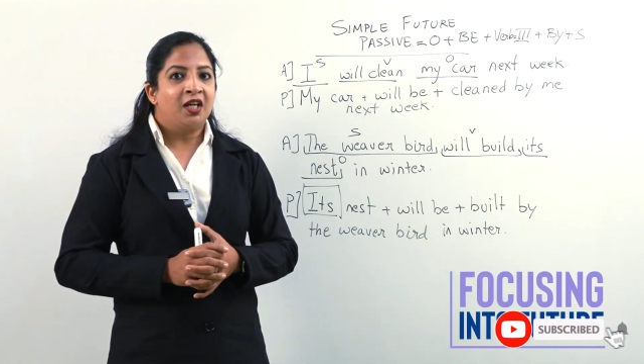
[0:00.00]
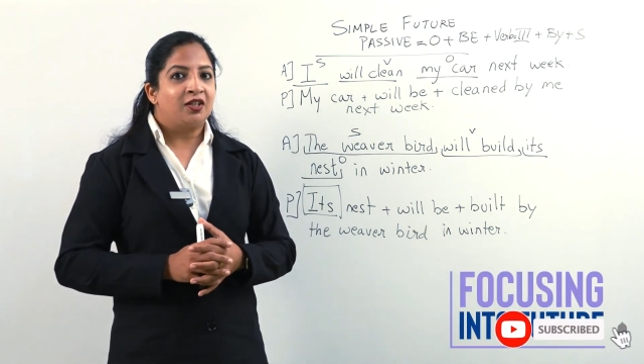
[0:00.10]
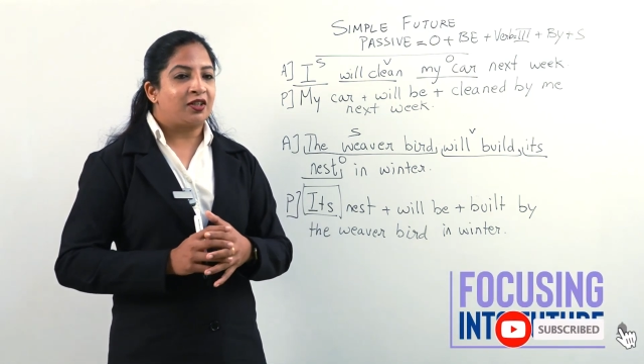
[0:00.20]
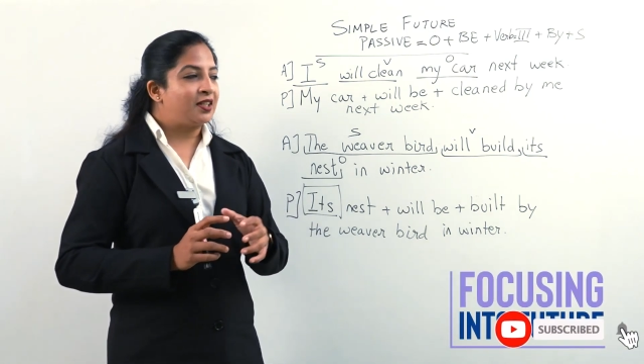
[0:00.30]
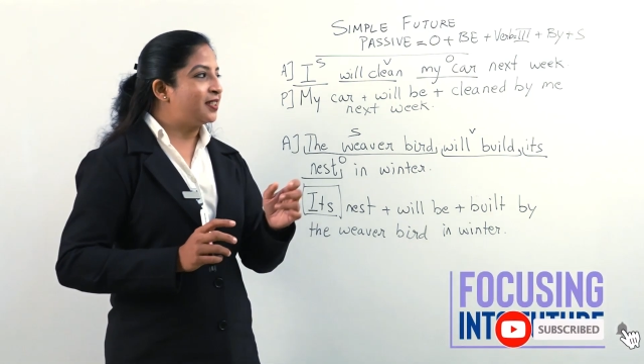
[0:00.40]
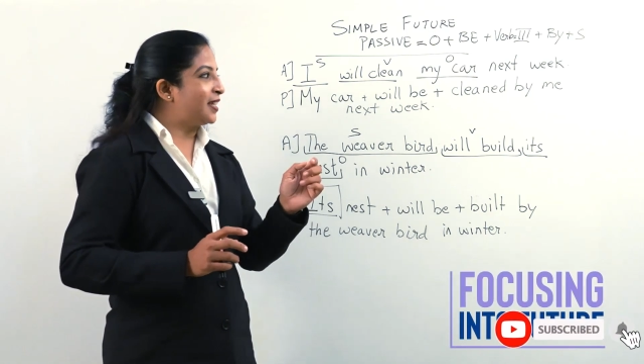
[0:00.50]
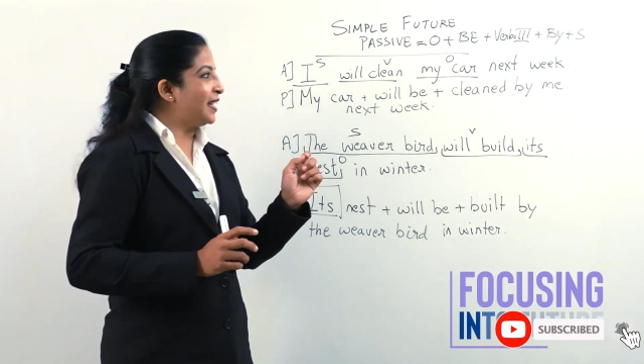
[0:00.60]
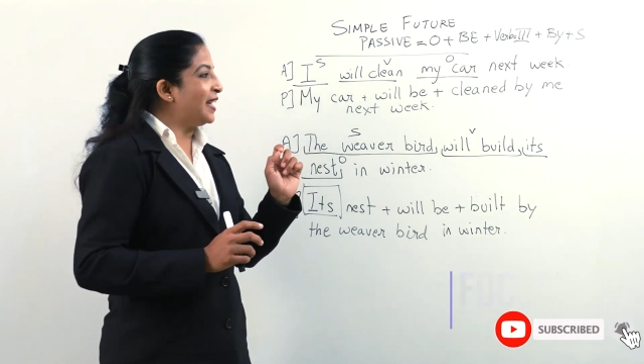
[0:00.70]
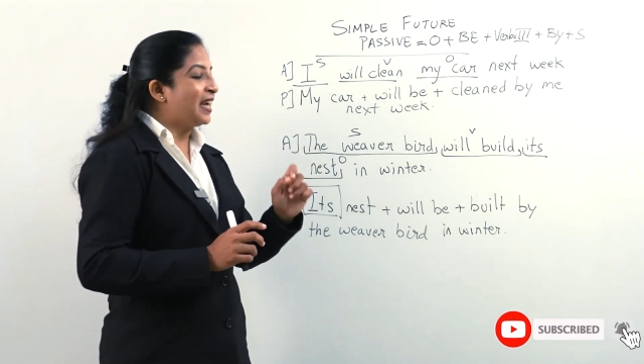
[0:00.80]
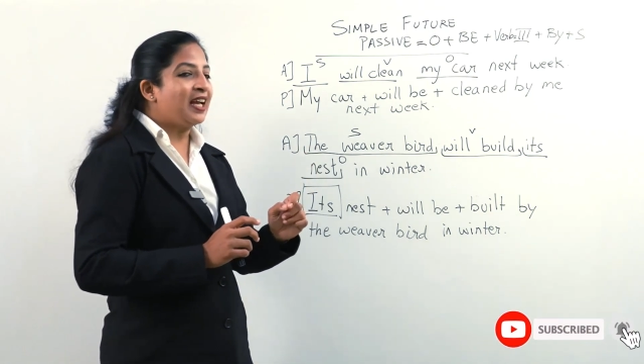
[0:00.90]
So this
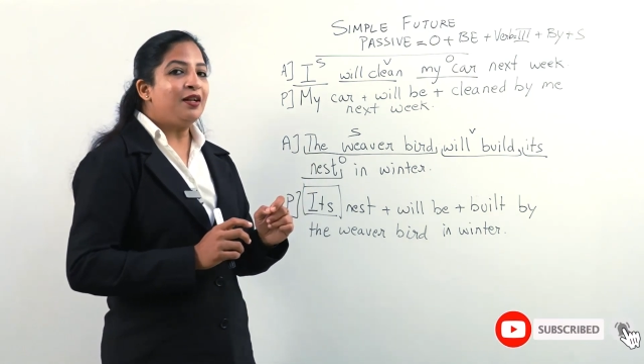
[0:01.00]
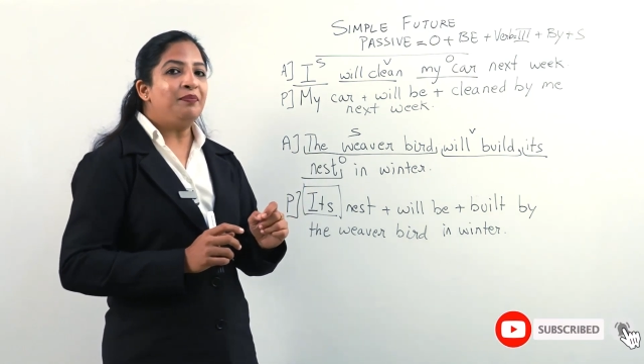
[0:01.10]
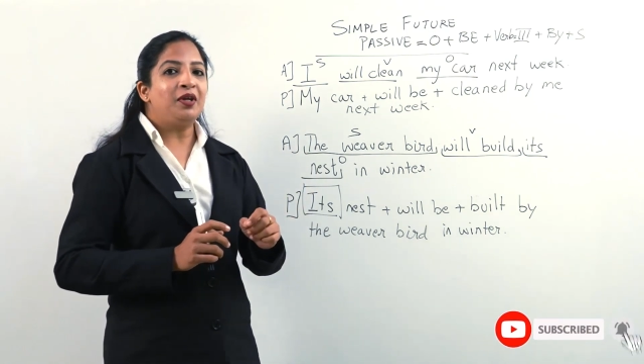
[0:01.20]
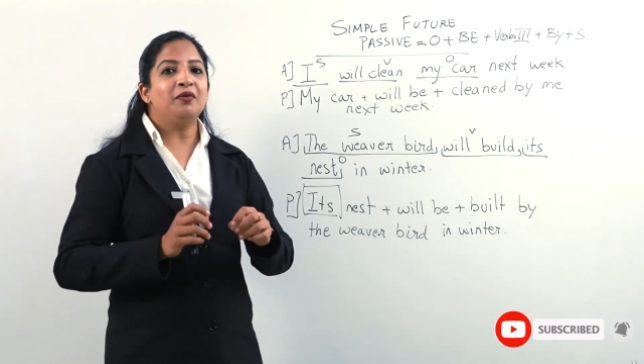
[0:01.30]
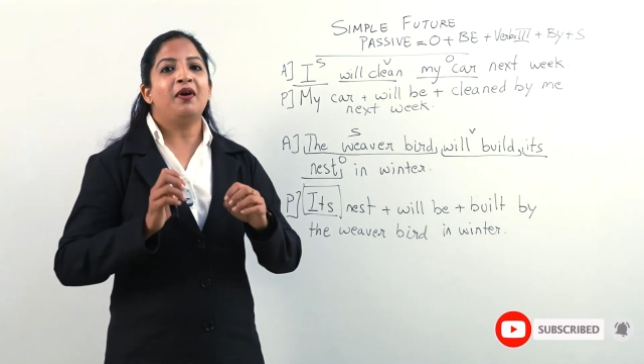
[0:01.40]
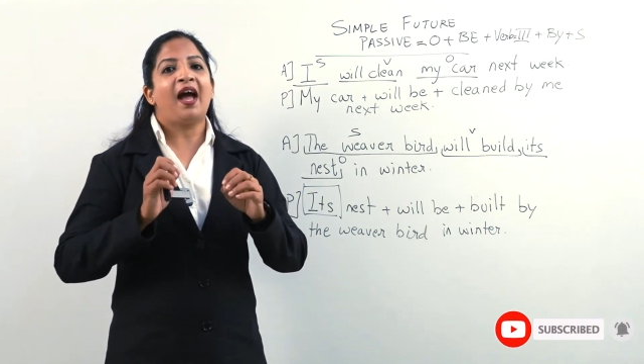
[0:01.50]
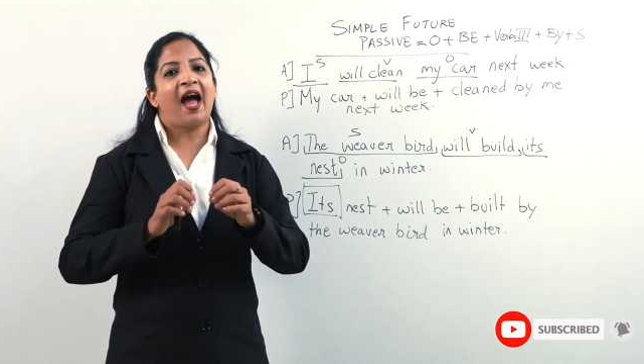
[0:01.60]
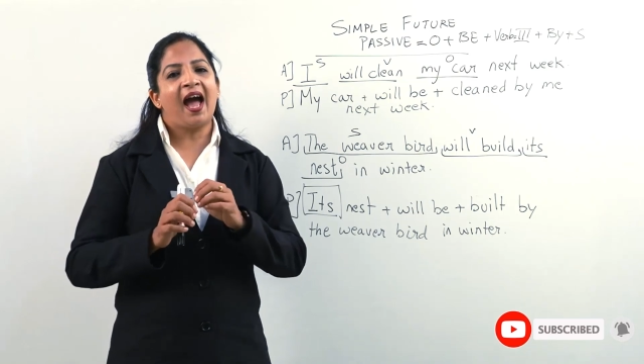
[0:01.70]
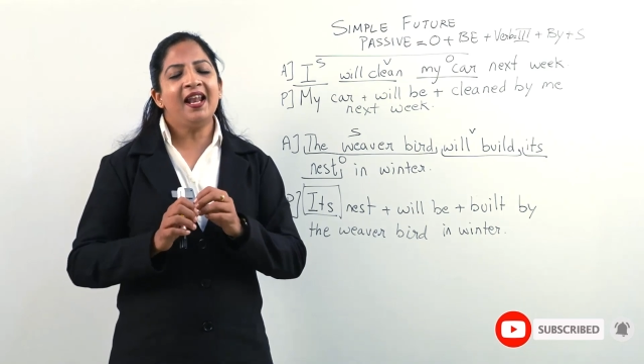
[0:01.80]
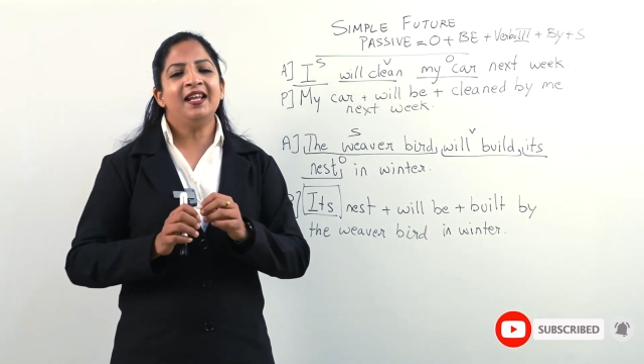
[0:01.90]
can help you
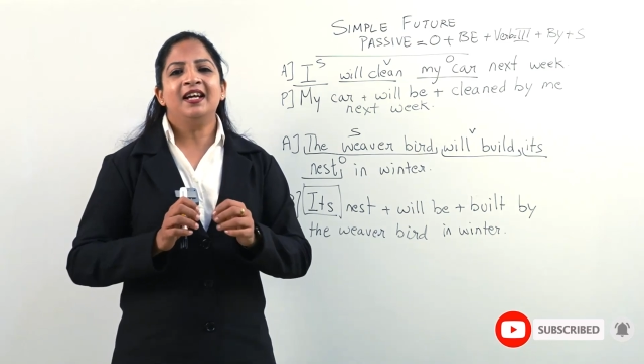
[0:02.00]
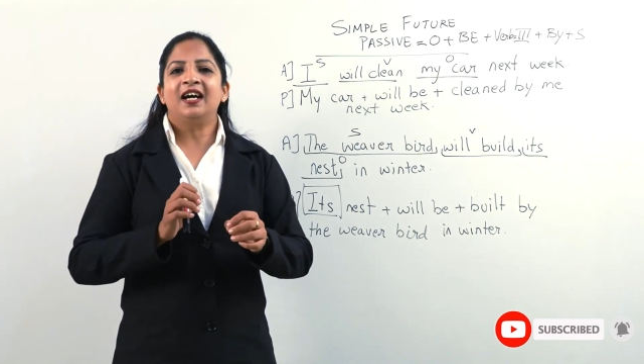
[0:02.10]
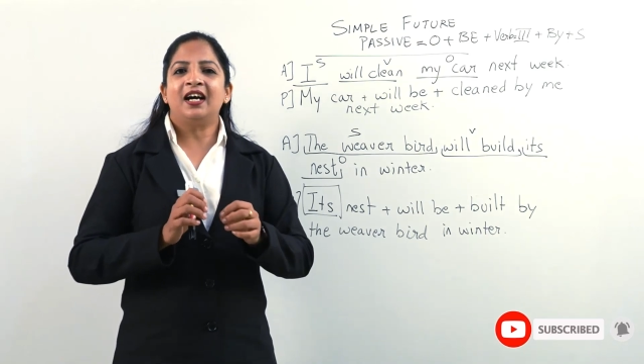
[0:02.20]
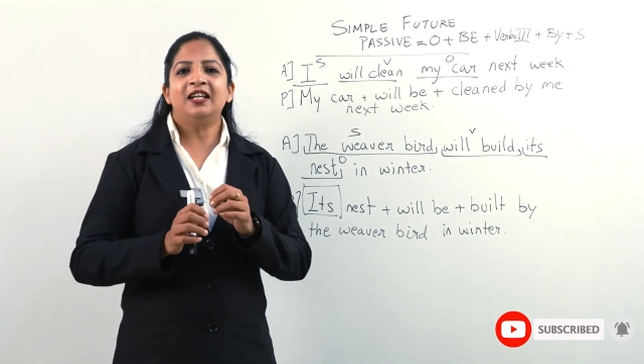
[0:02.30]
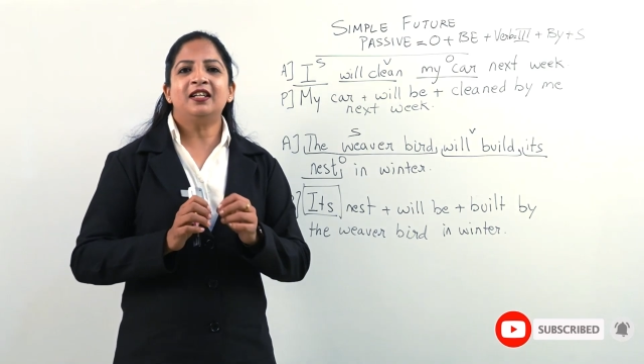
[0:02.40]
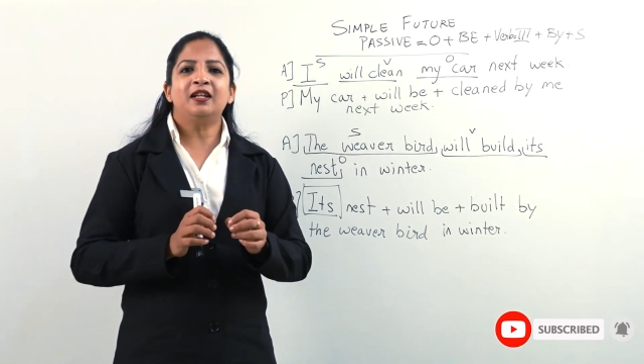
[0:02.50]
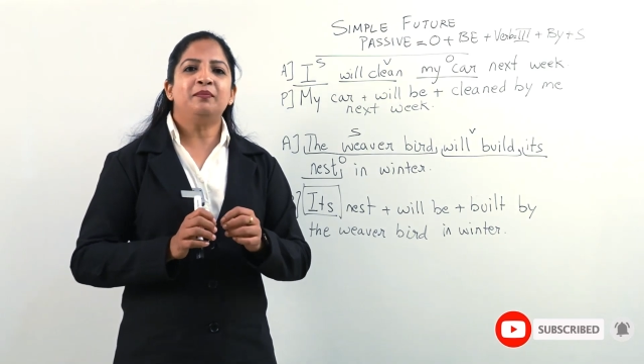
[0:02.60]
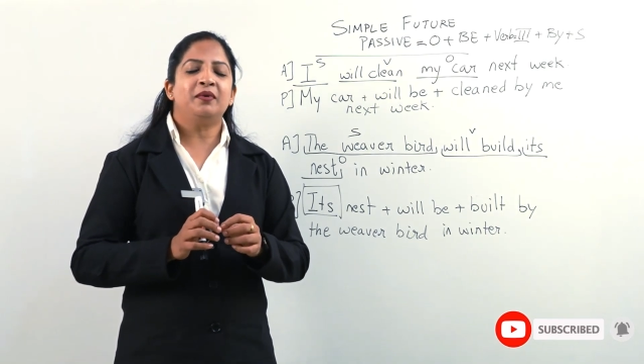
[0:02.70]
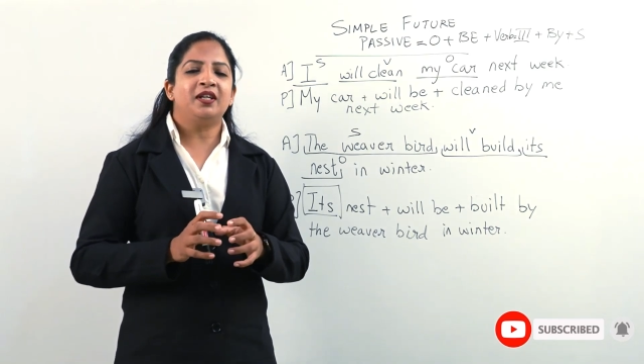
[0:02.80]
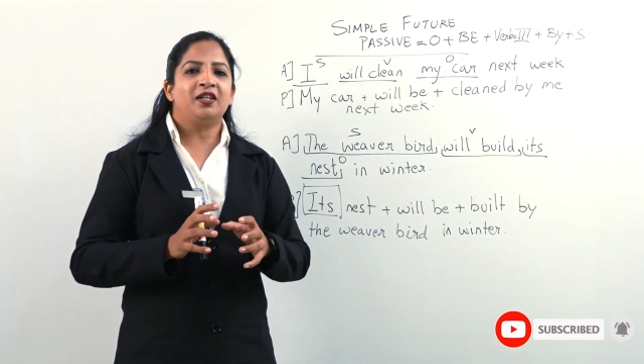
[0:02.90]
add a
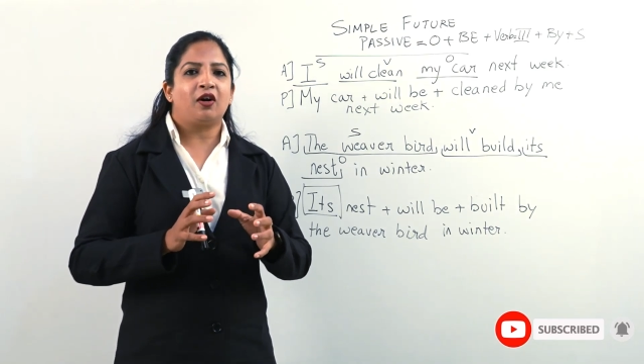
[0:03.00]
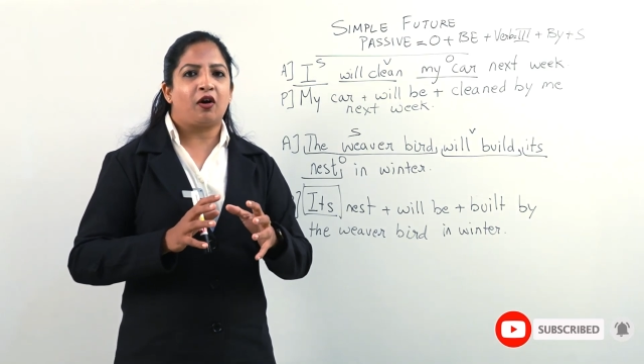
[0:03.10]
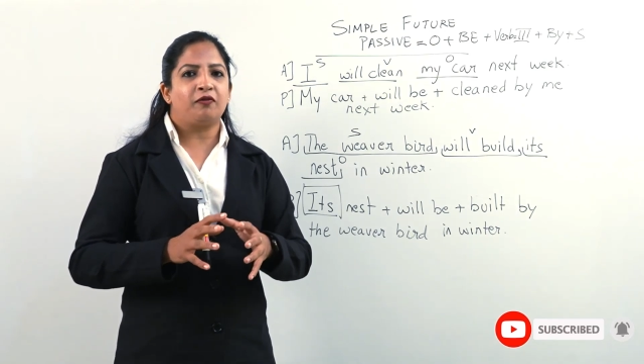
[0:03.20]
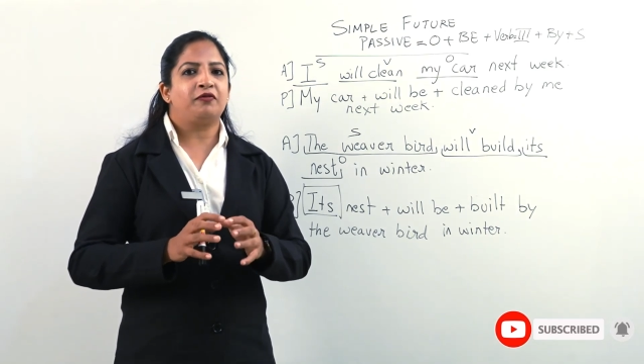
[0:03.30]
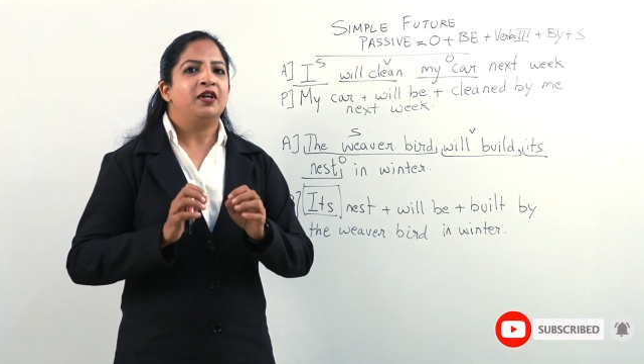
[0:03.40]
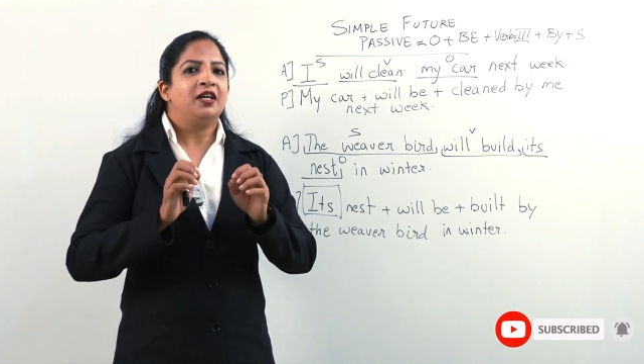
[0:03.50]
little bit of